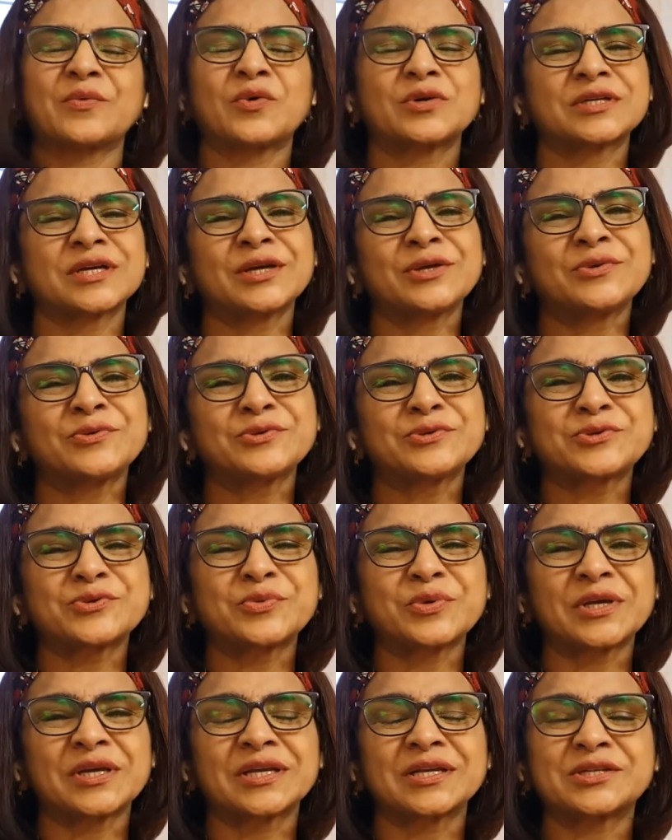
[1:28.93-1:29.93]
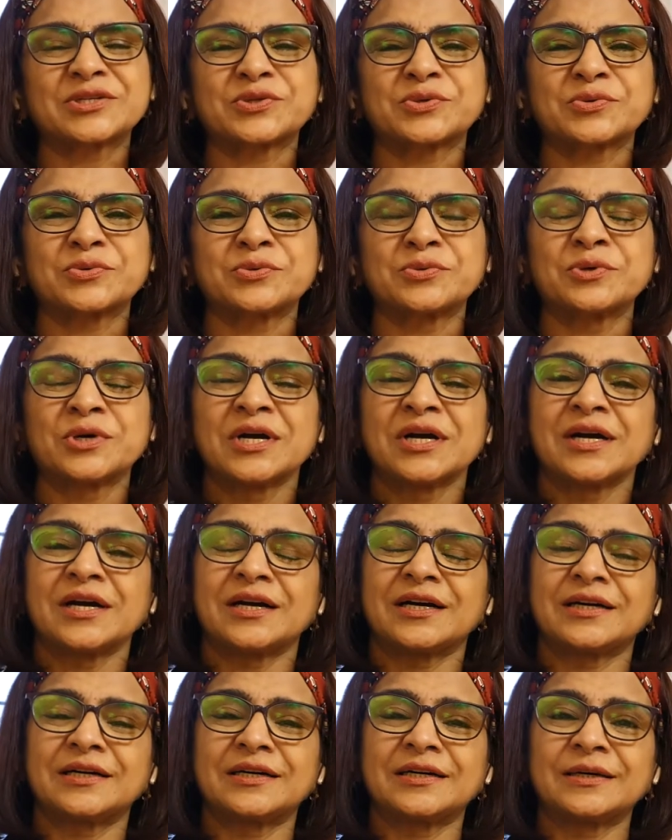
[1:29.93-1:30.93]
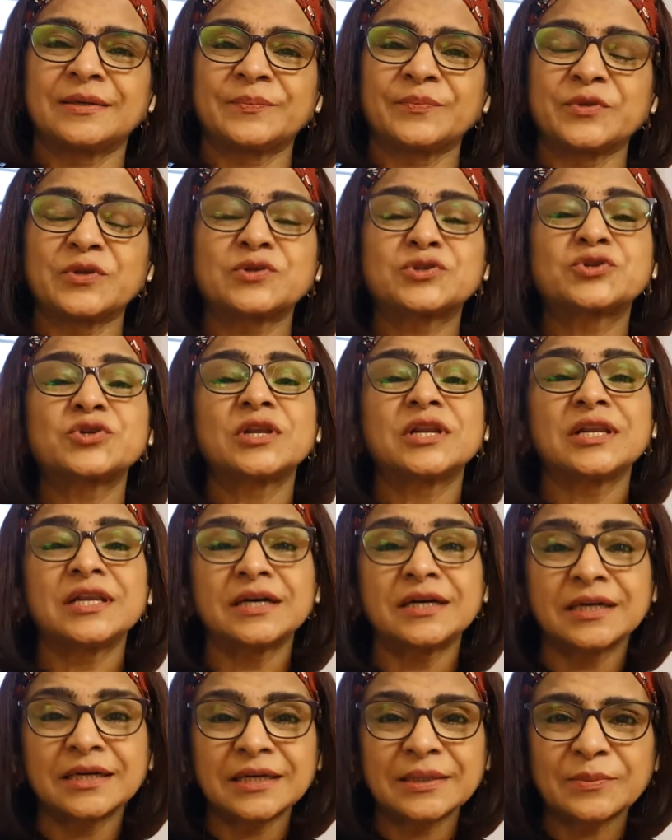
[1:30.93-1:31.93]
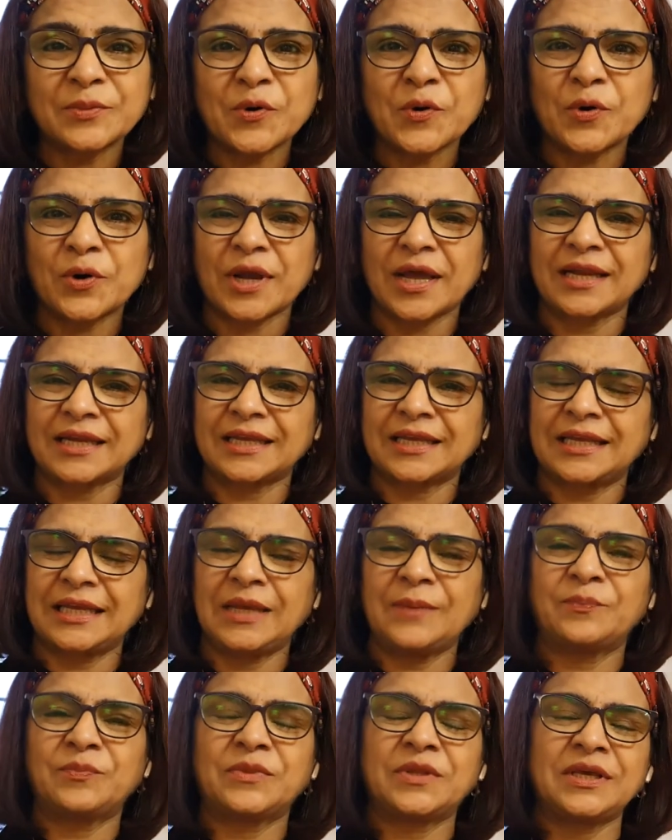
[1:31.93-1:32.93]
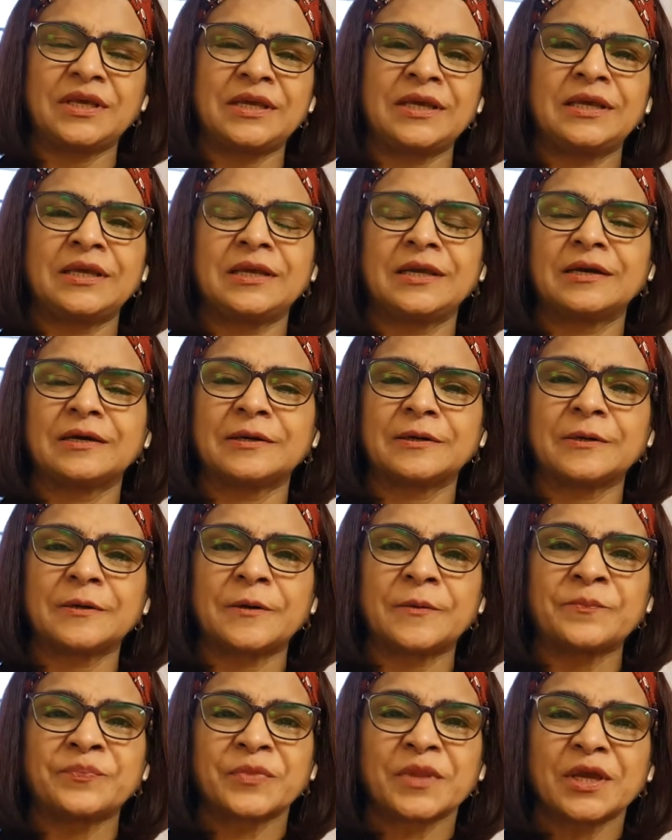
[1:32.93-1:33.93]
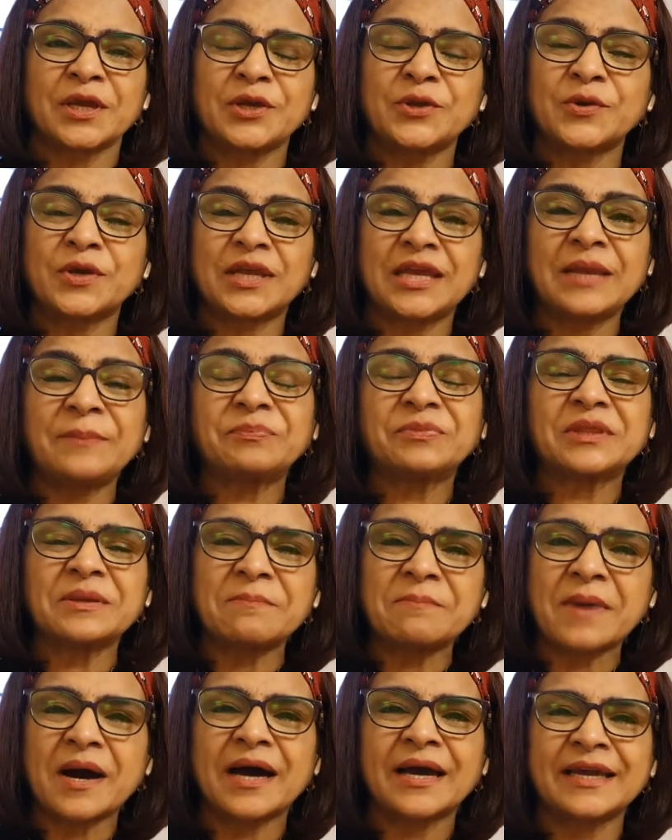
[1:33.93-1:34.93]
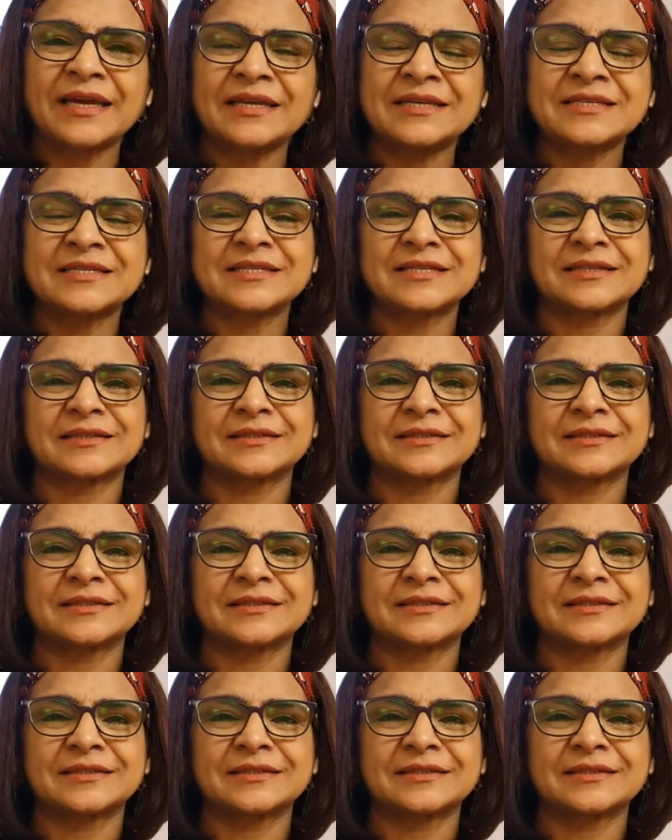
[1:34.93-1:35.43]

What are you doing to learn more and keep the mind